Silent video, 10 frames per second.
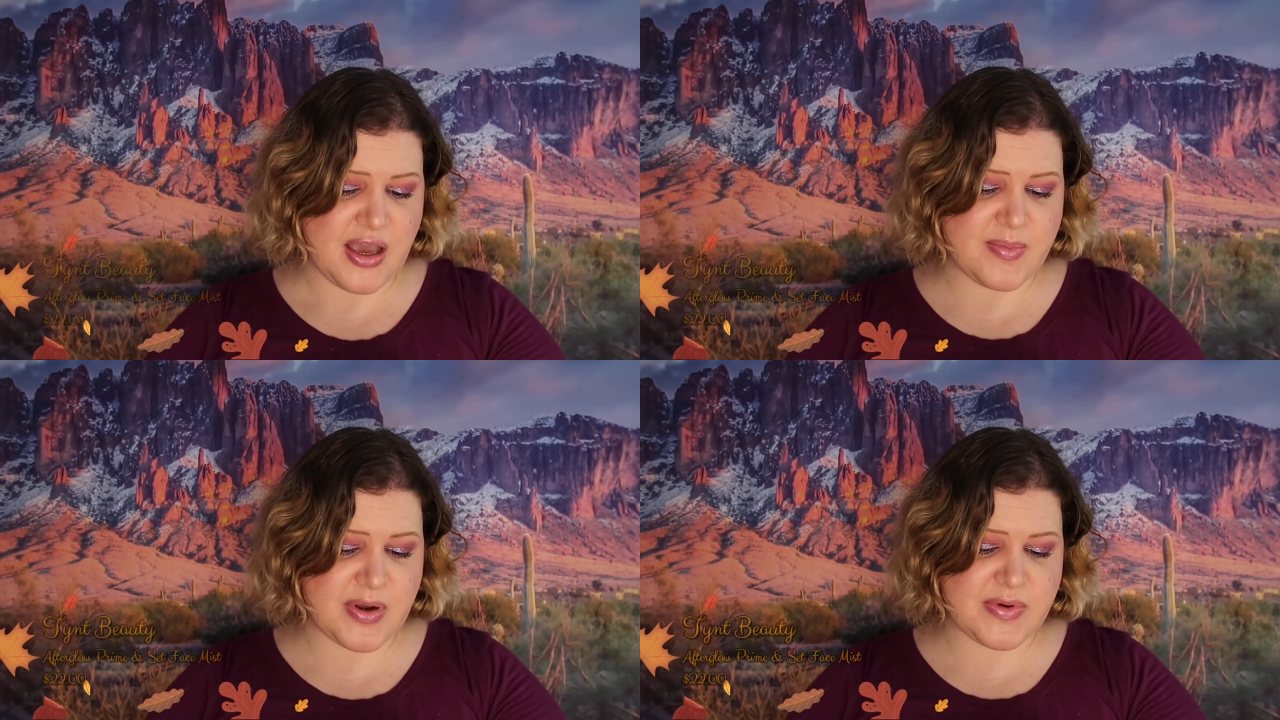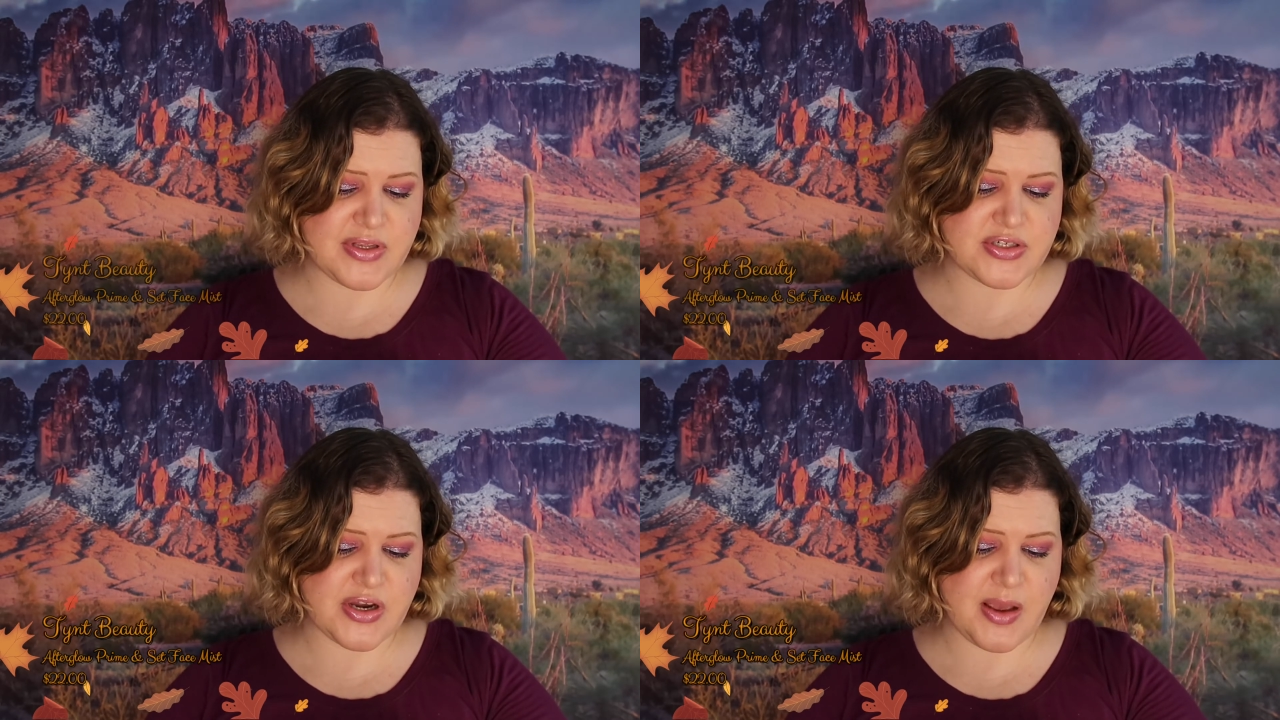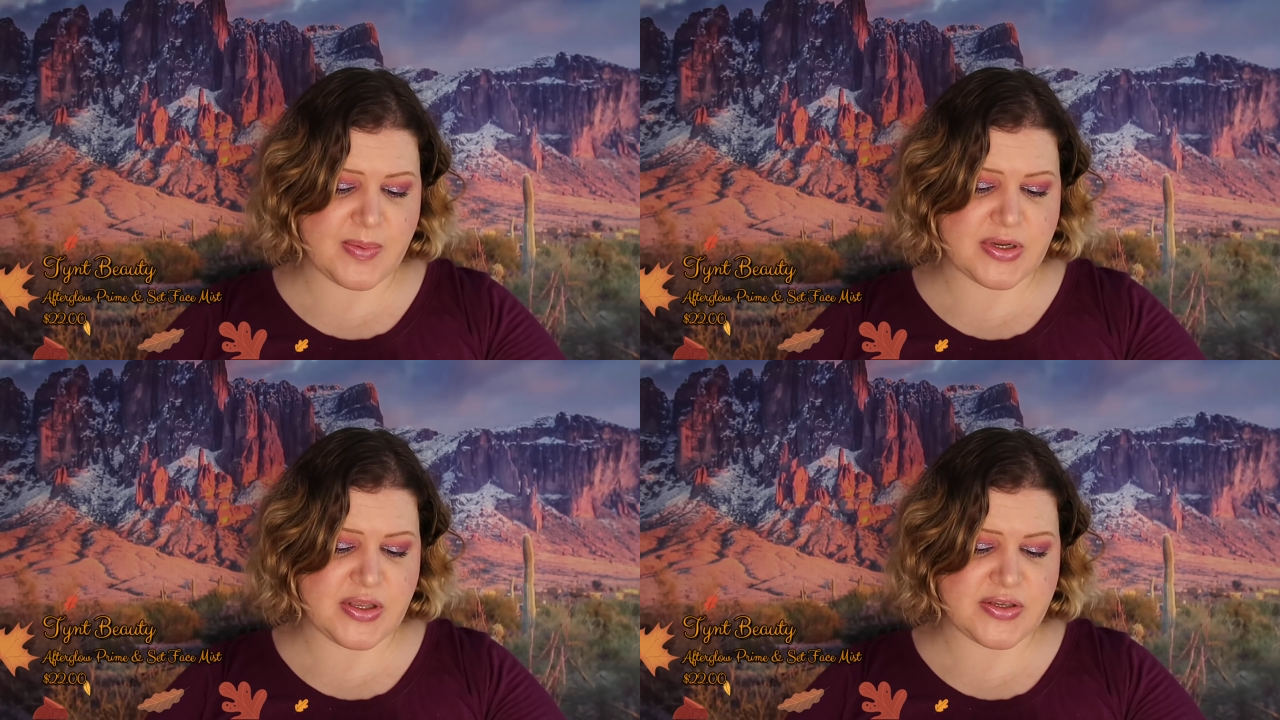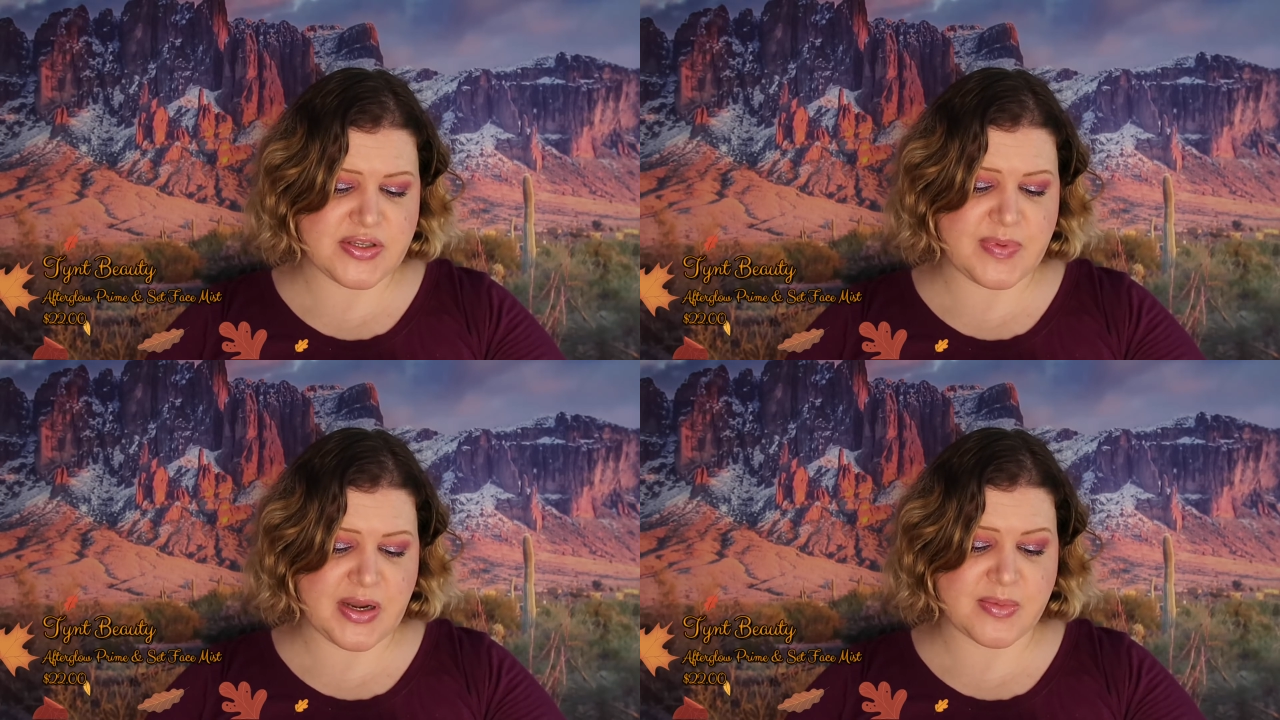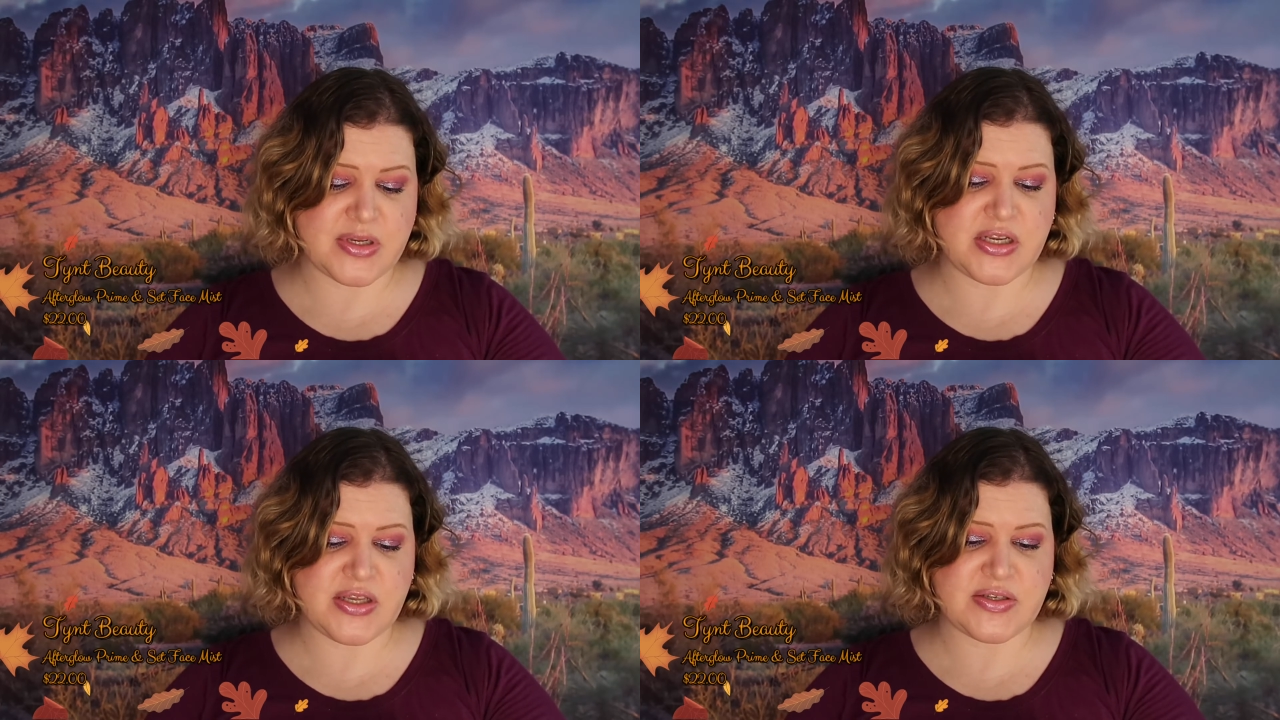I'm not really sure how I'm going to use it, but I'm
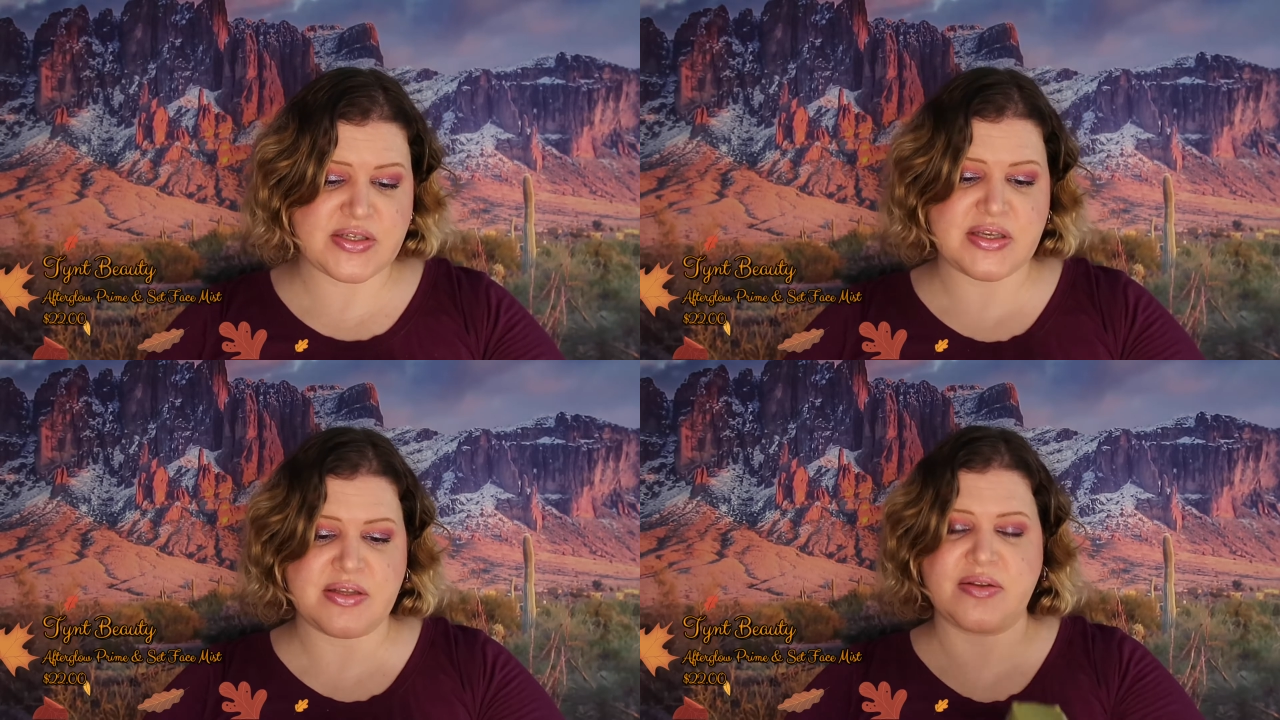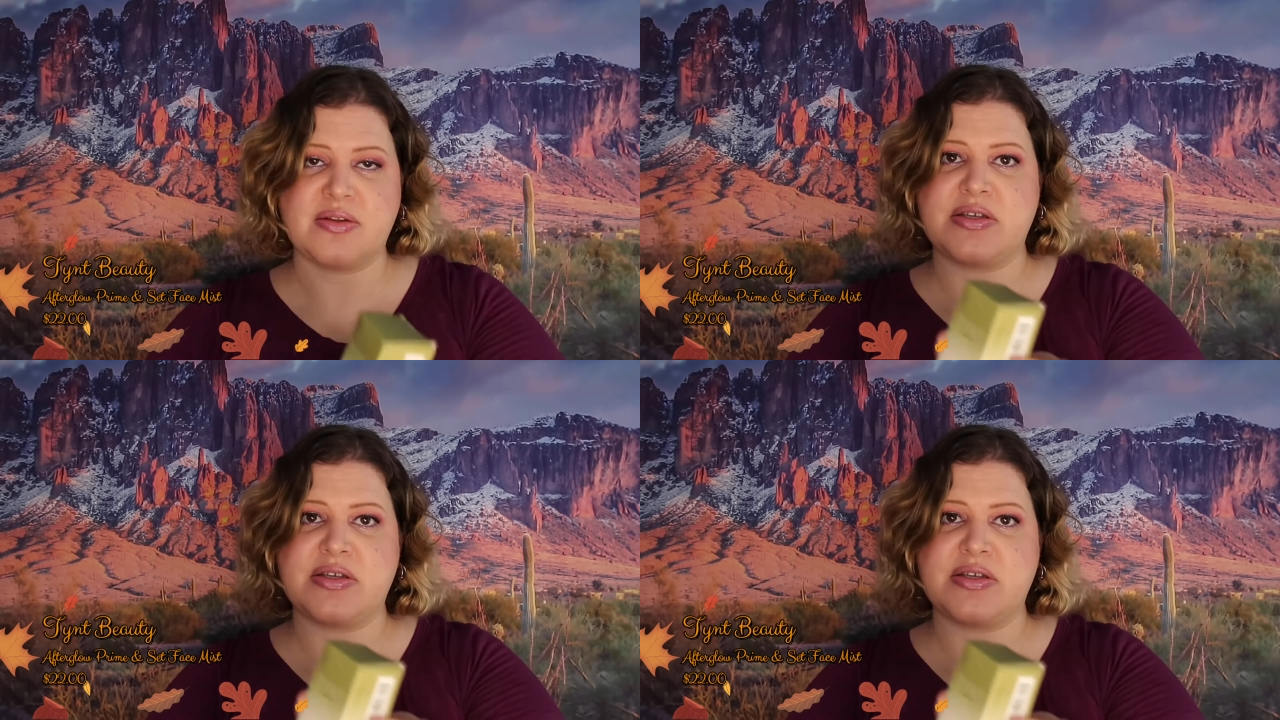going to use it.